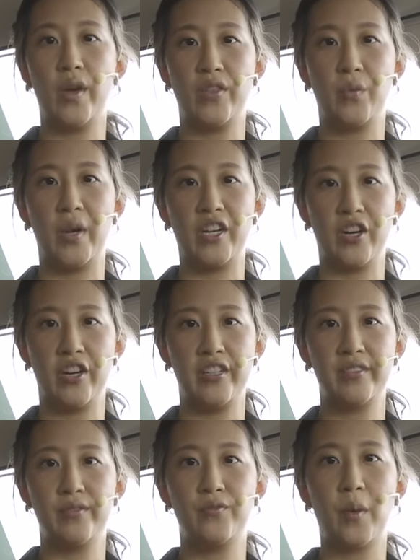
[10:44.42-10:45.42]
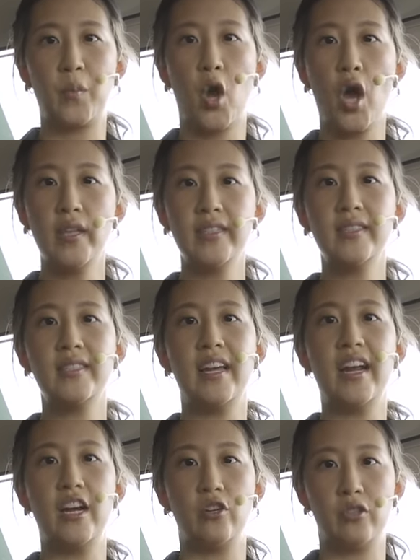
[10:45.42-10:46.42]
weather radar from Collins
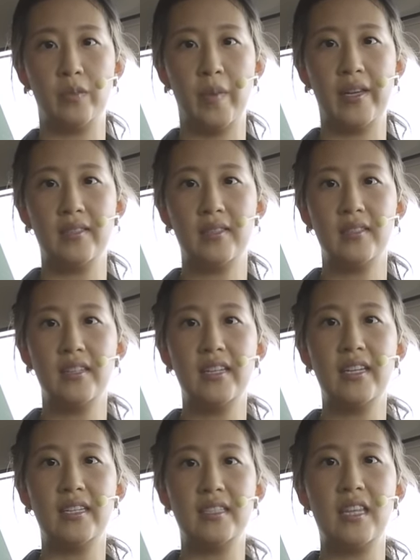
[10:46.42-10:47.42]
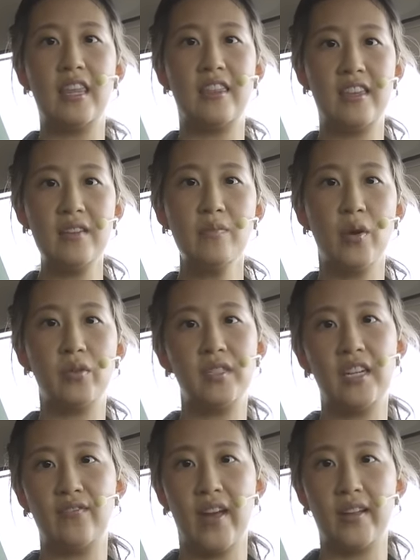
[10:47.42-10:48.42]
Aerospace is the most
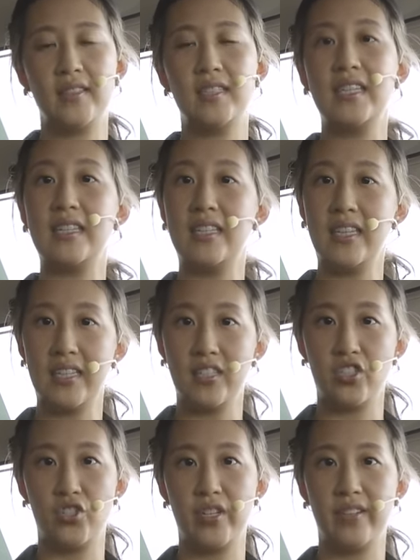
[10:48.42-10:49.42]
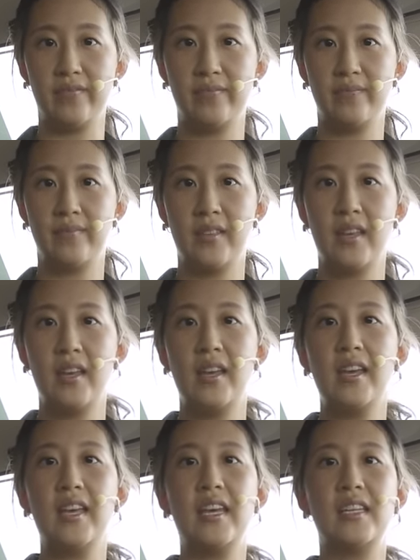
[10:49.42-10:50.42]
advanced in the industry.
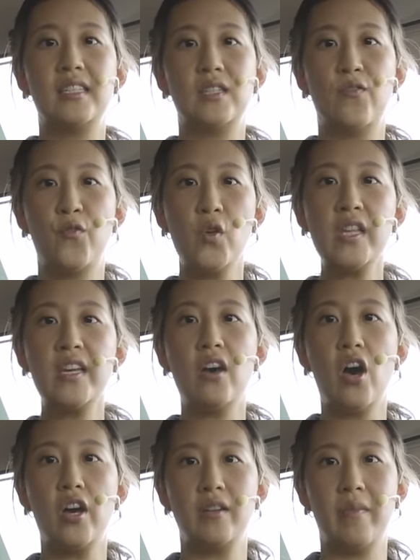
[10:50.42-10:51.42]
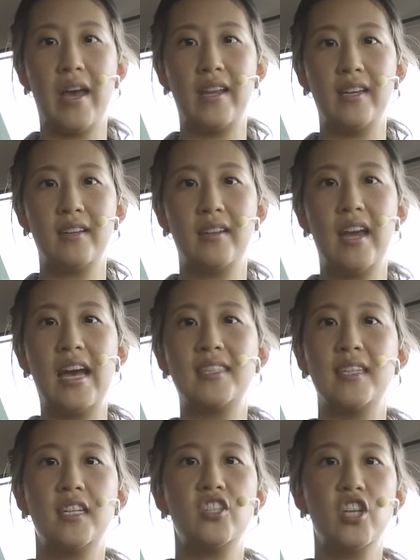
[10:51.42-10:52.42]
It is fully automatic as
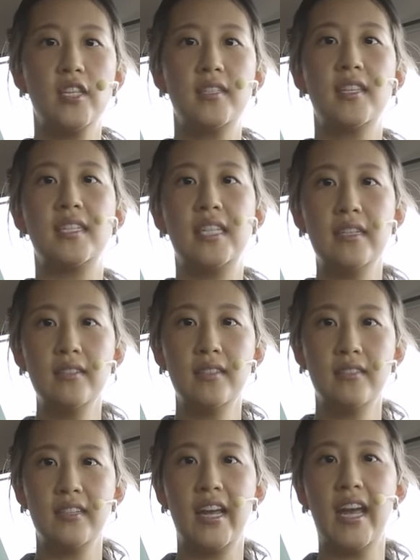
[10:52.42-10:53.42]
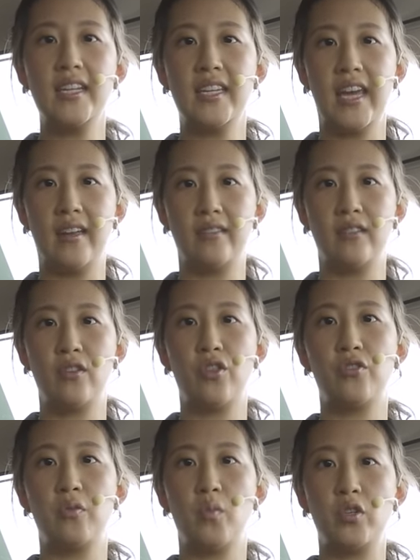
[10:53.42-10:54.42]
it adjusts the tilt and gain
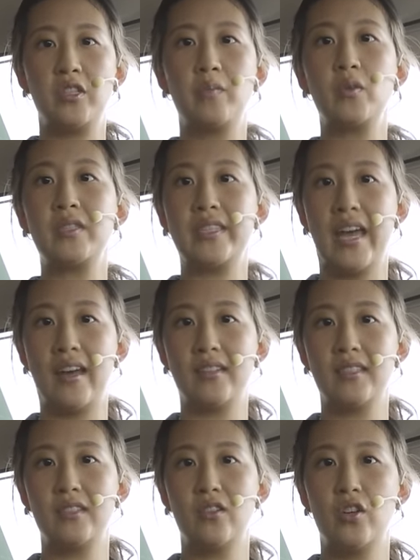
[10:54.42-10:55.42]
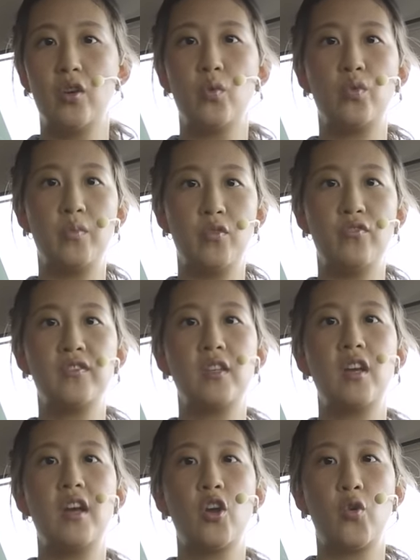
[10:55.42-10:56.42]
through multiple scans, removes
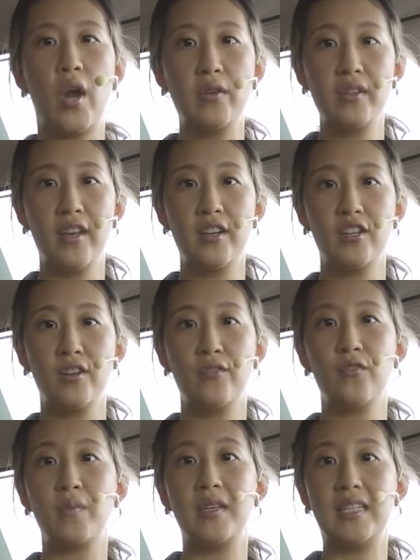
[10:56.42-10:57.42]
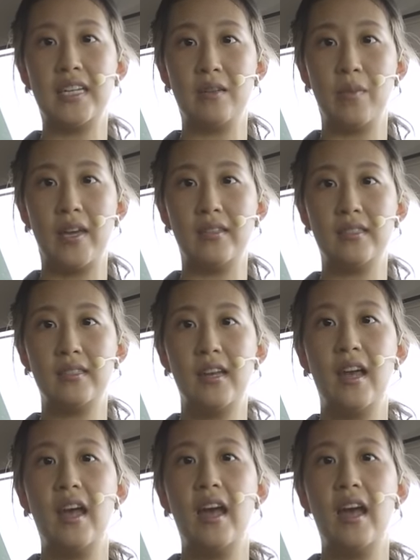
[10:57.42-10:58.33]
ground clutter from the database,